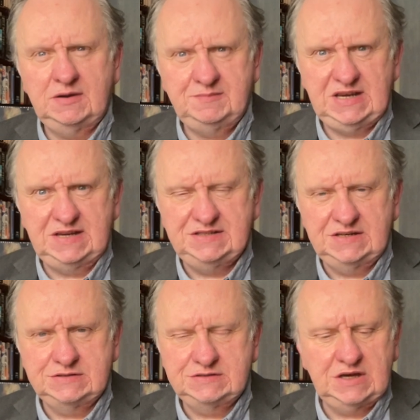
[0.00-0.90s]

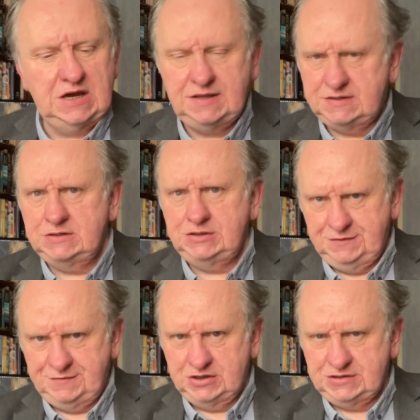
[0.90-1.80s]
updated. There's a
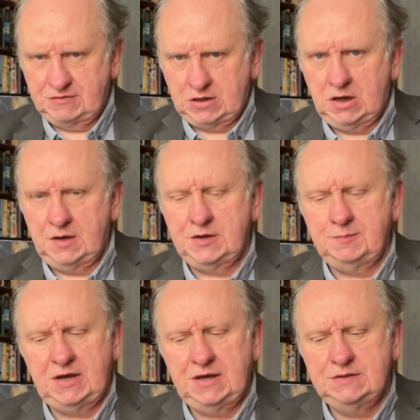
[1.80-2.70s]
new version of
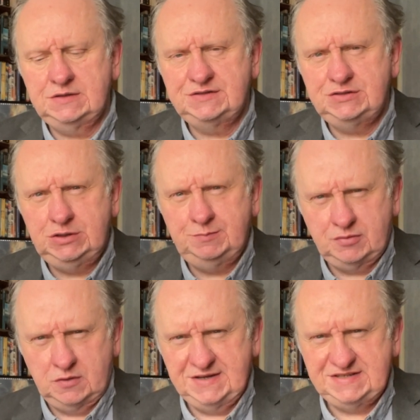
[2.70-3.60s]
Cardhop, and there's new
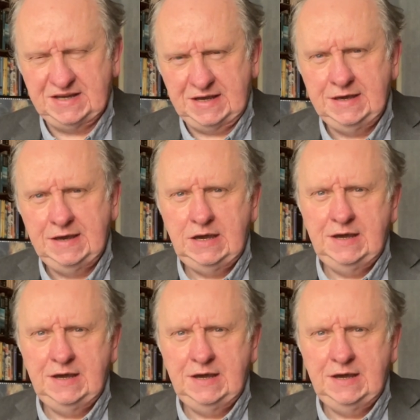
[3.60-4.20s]
pricing